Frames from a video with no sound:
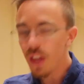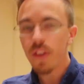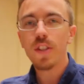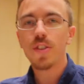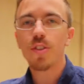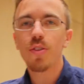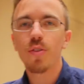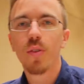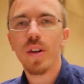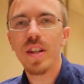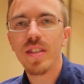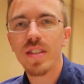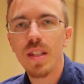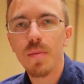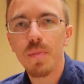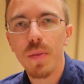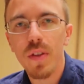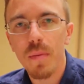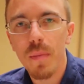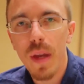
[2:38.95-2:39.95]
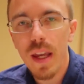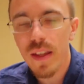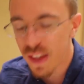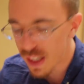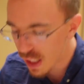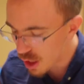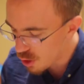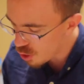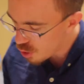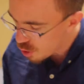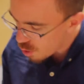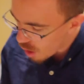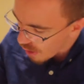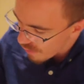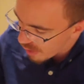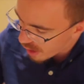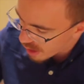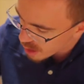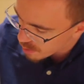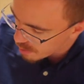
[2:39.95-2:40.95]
Nothing too crazy, but the main thing is you do have that